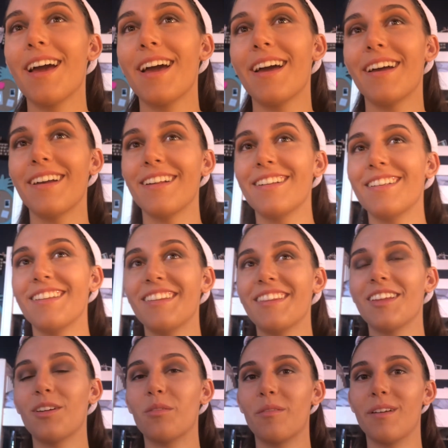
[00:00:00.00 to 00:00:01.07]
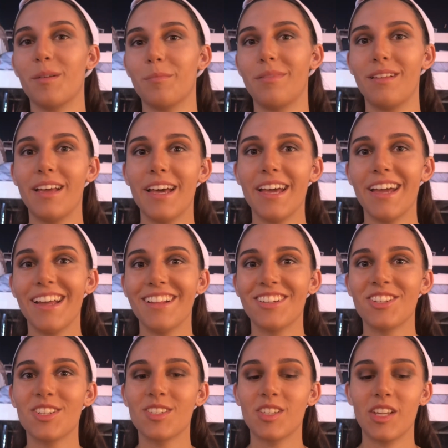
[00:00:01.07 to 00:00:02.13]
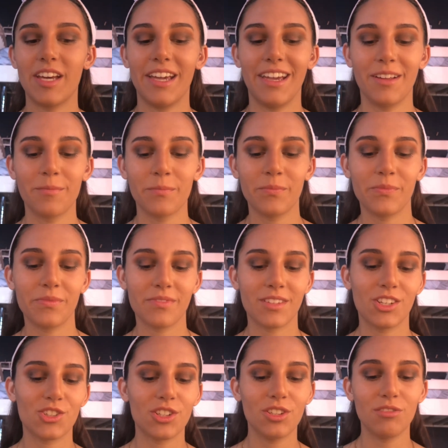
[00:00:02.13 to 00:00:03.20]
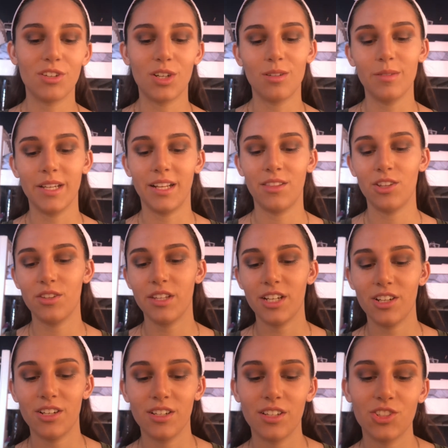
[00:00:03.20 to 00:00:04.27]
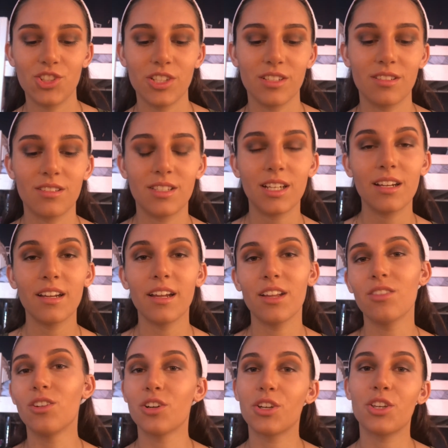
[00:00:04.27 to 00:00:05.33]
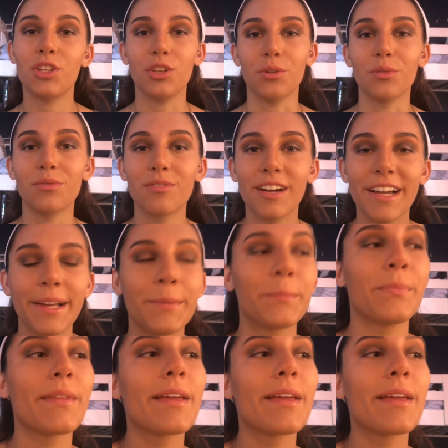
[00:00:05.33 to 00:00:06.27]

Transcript: and they don't want to play. They're just like, they're on their own. Like, they're there to just sit and look cute, right?